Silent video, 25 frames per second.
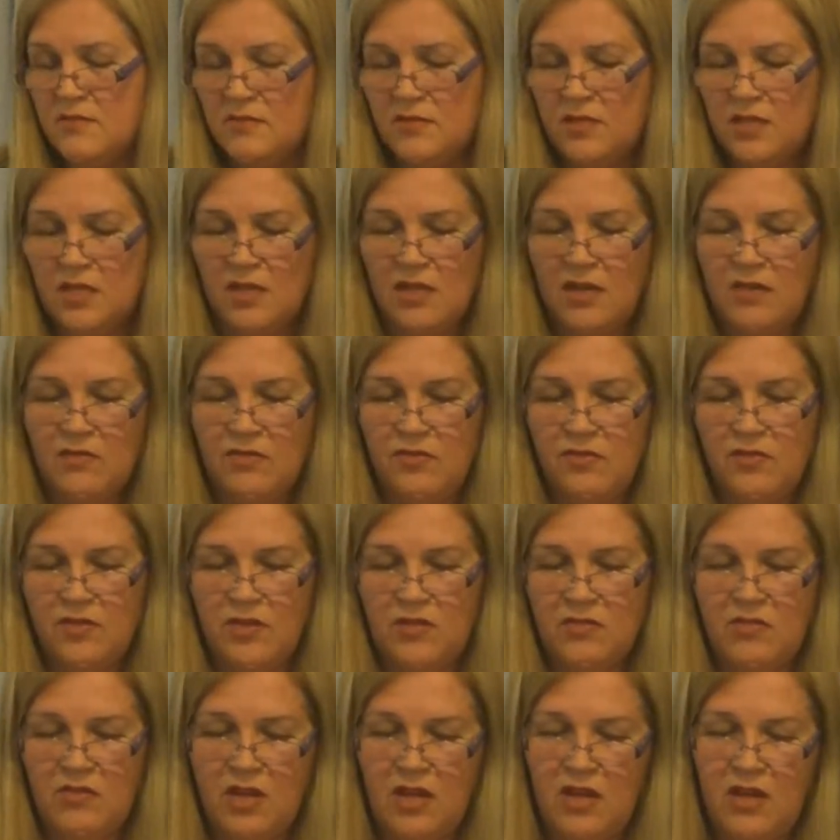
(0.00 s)
We can
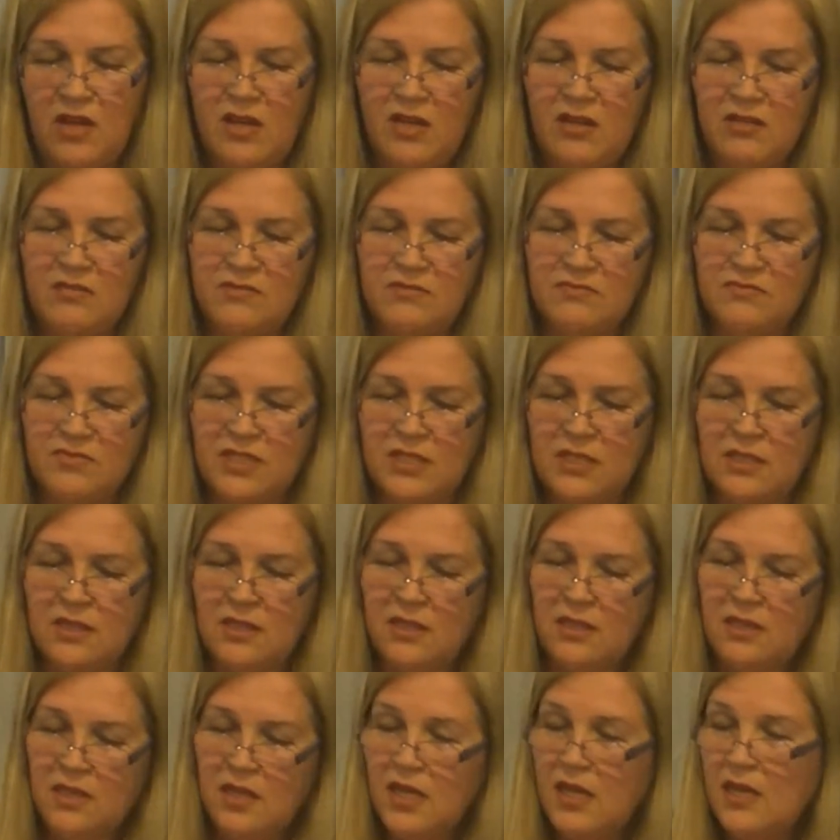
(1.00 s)
feel,
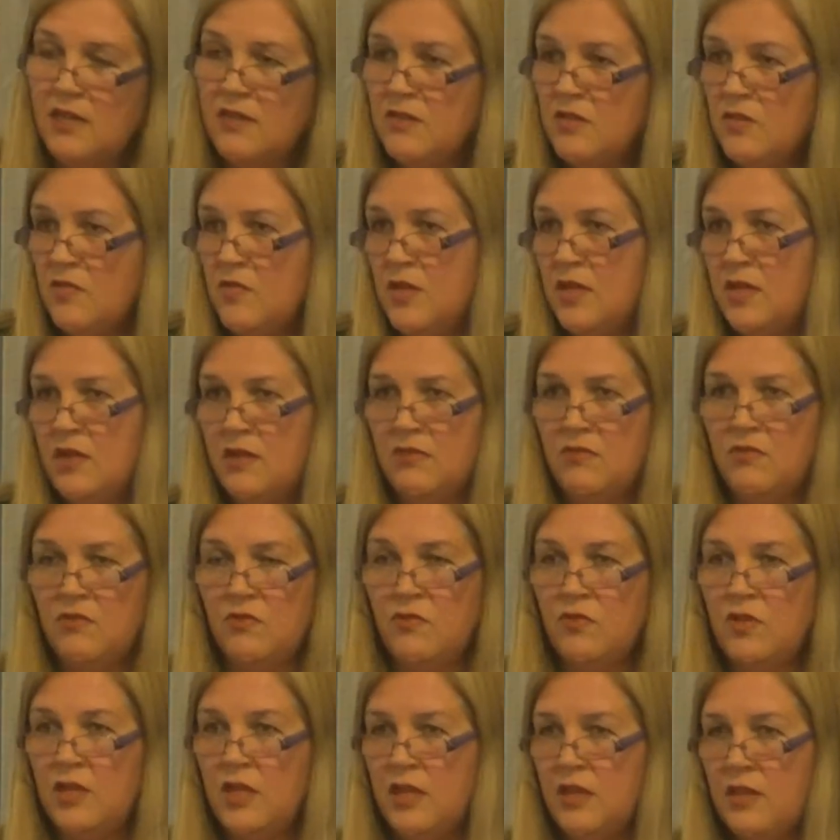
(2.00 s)
I don't want to
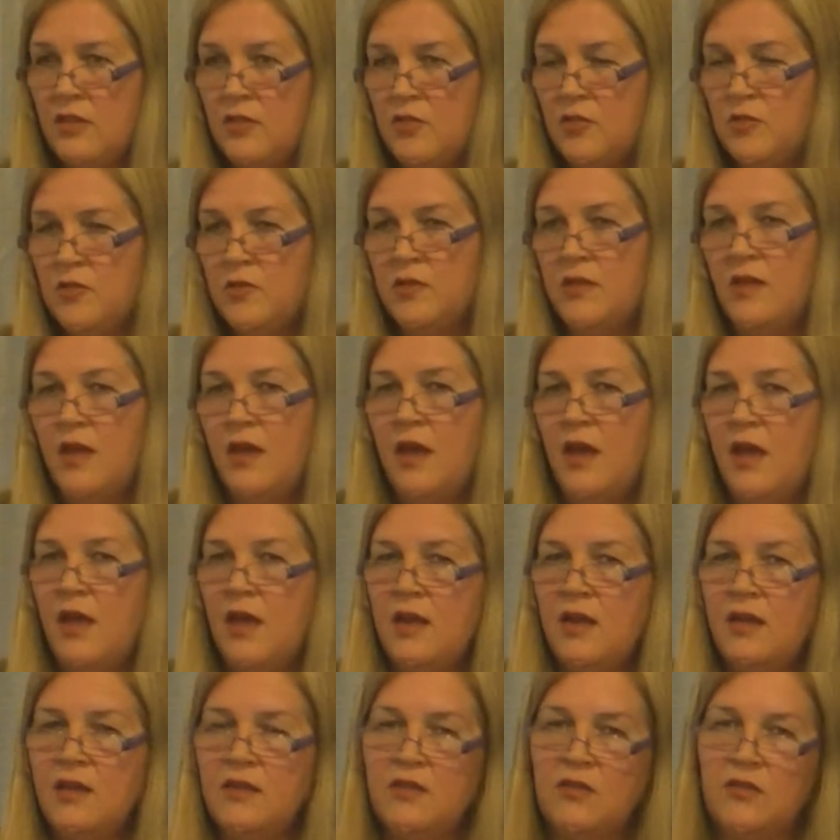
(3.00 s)
really do
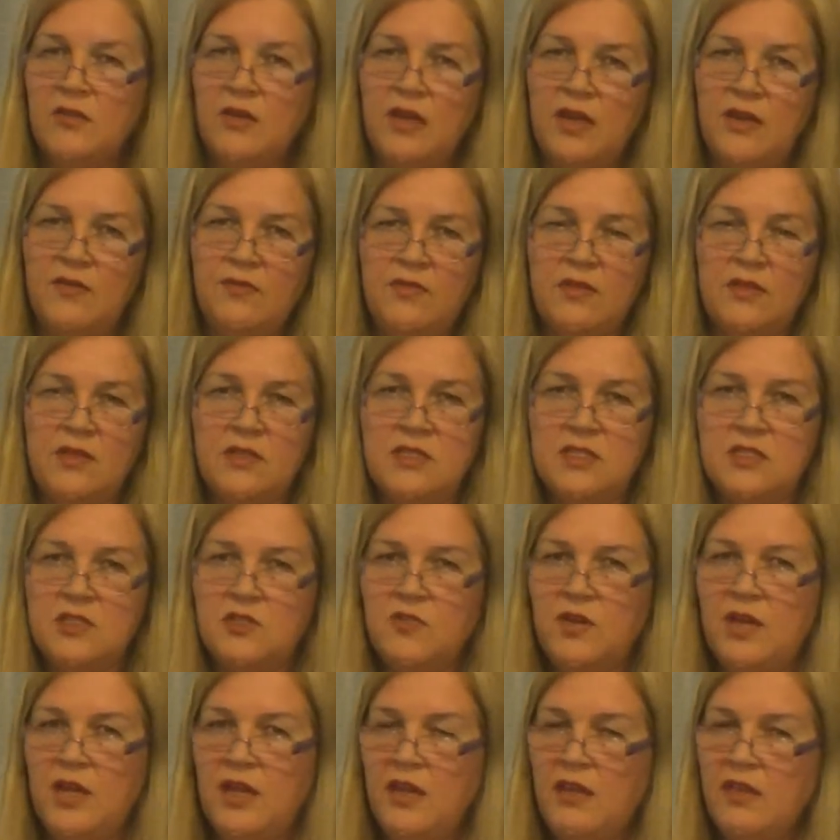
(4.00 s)
that. I don't have the
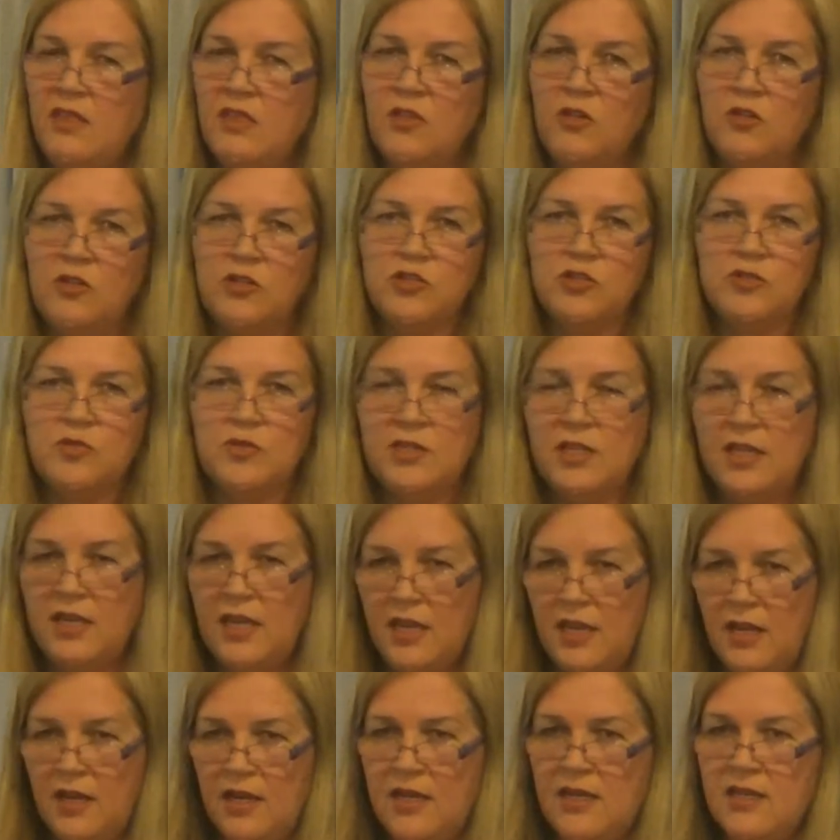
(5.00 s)
strength, not
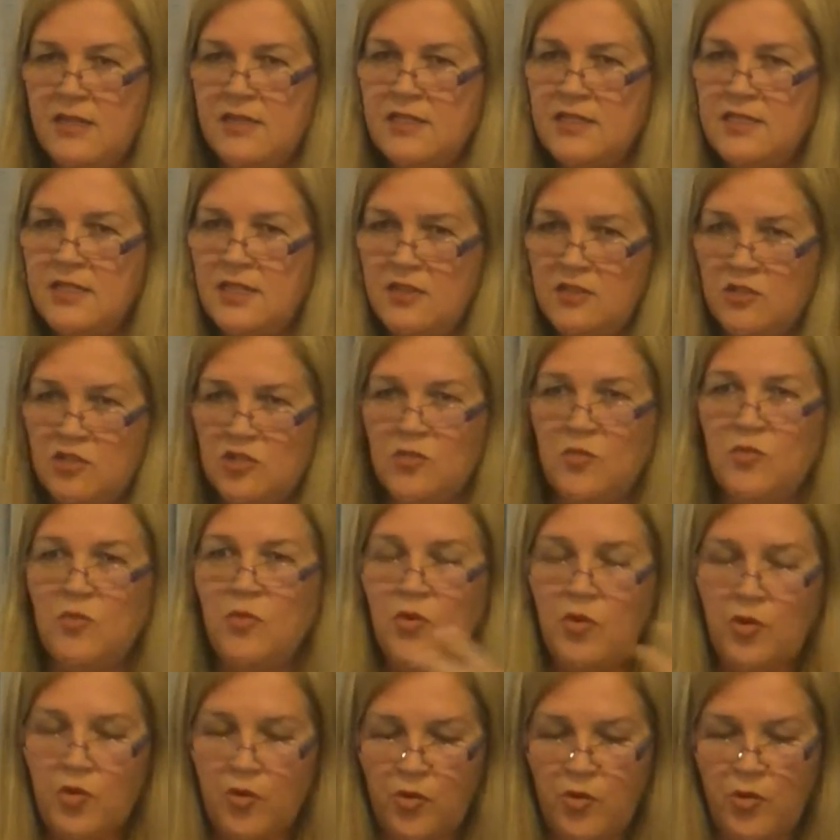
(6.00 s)
today, like I say,
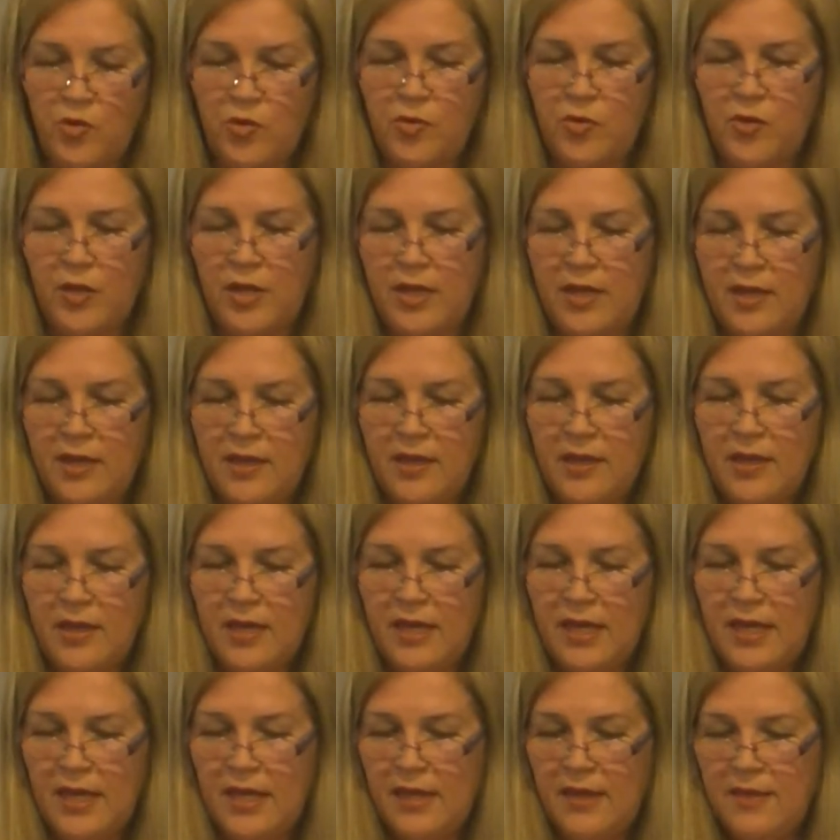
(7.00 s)
tomorrow.
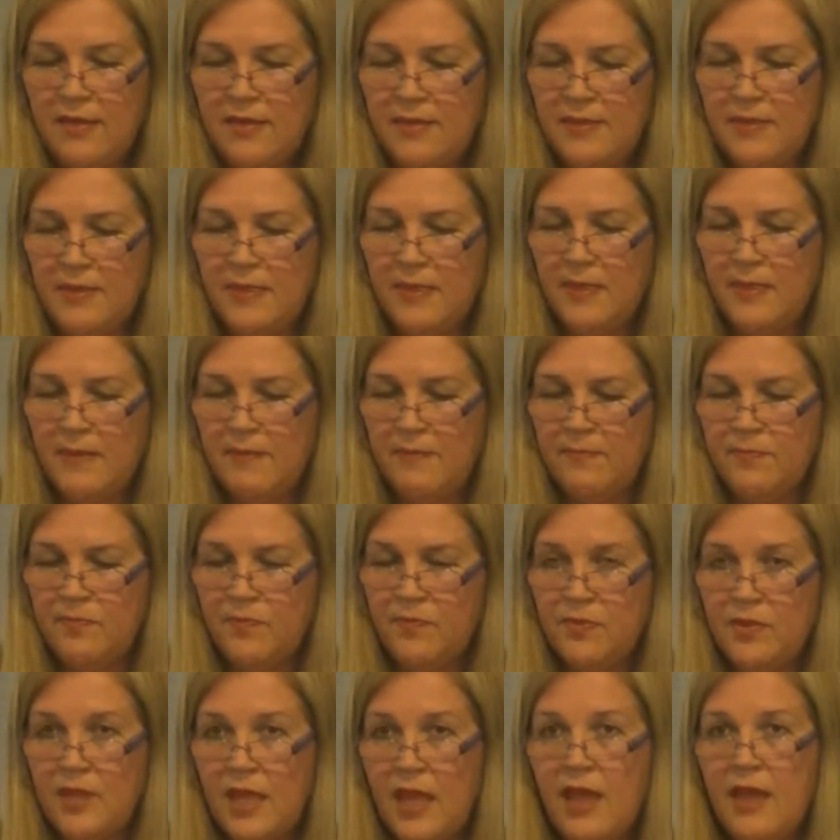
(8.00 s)
And
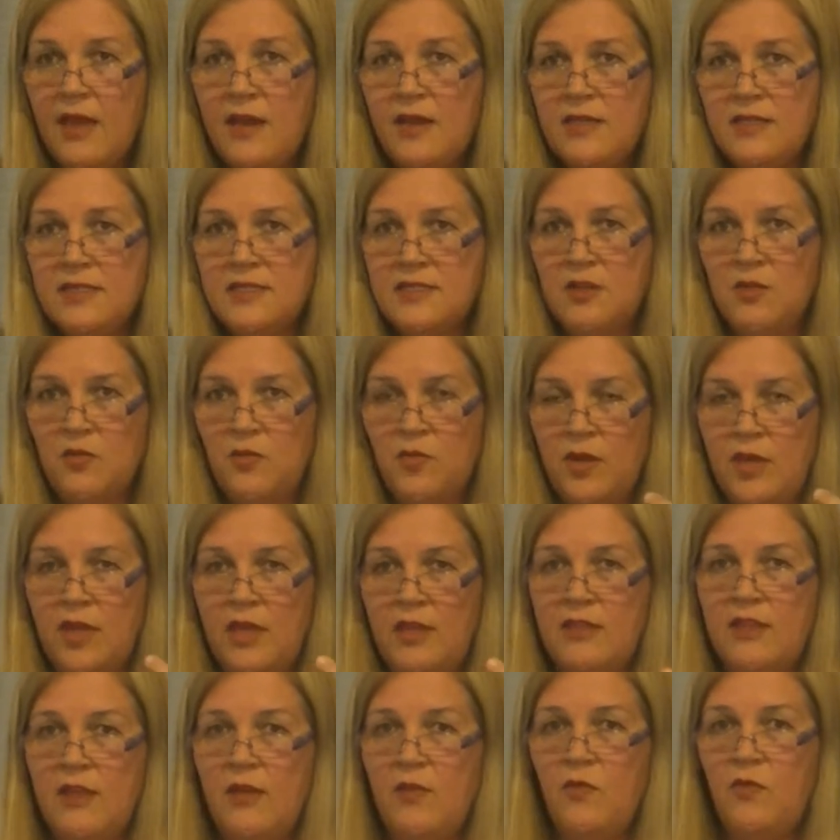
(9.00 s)
that is the
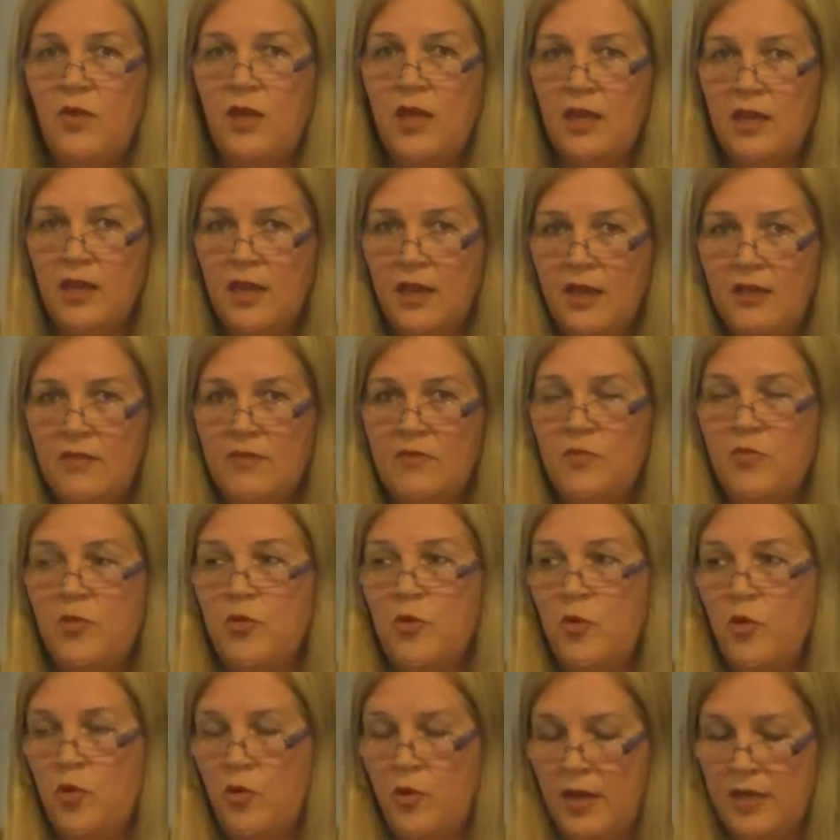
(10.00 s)
way that we can
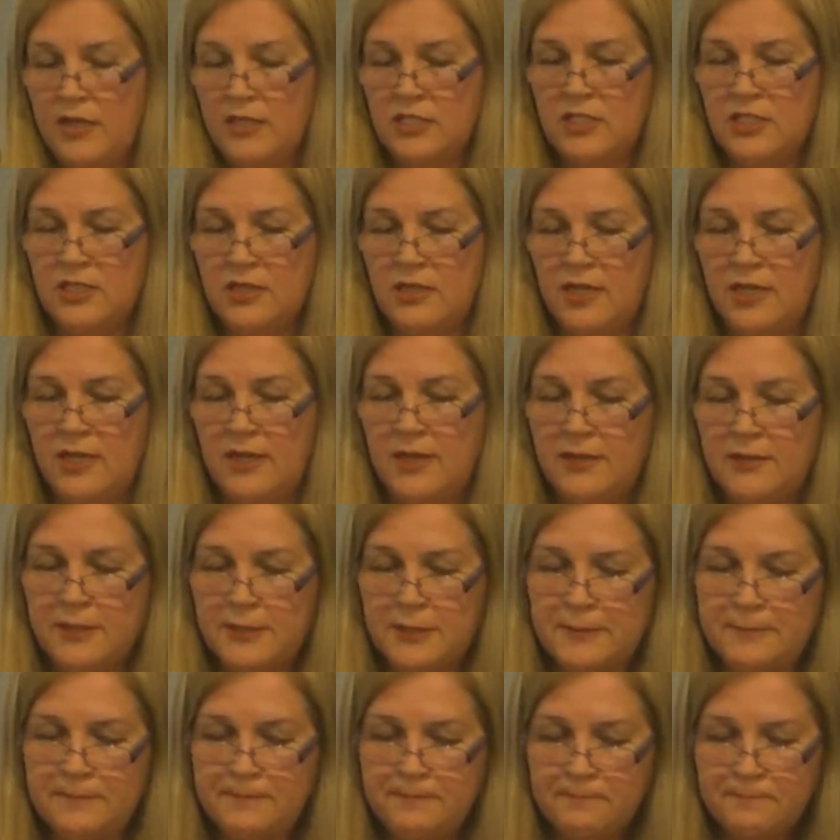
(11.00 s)

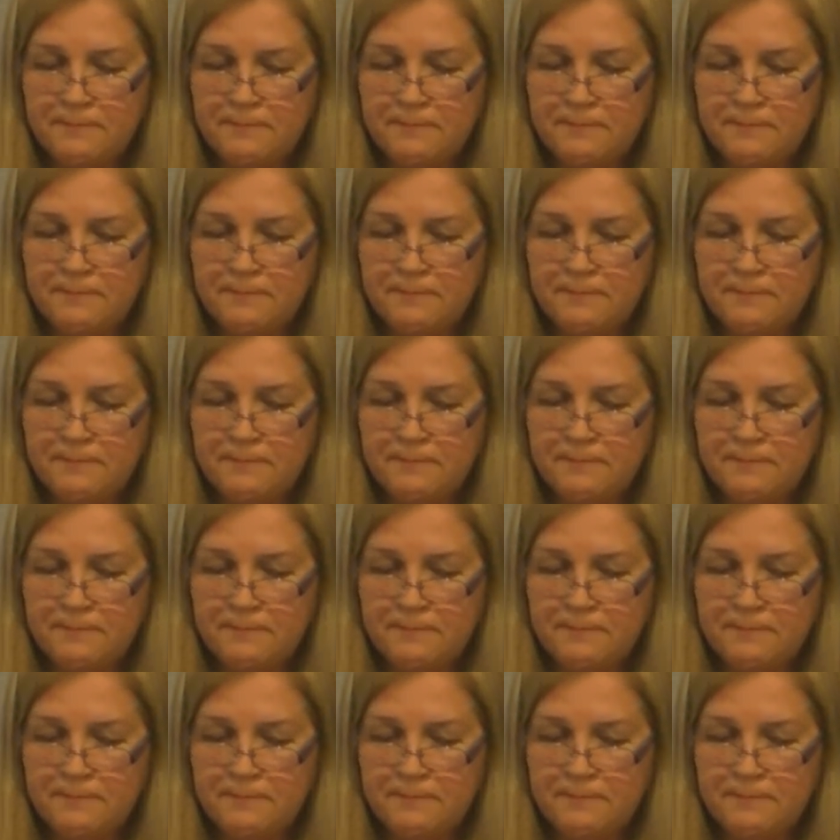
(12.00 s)
procrastinate.